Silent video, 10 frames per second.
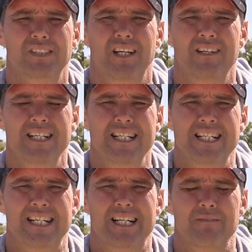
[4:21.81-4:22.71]
So
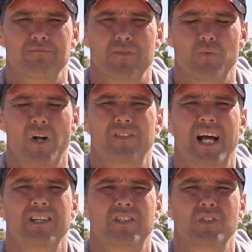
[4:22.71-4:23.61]
well
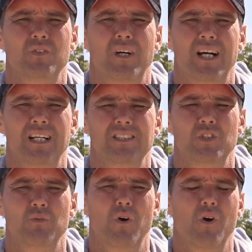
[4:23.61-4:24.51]
done to
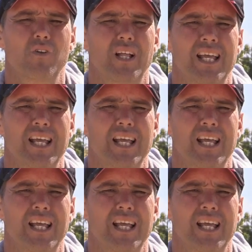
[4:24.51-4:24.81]
all,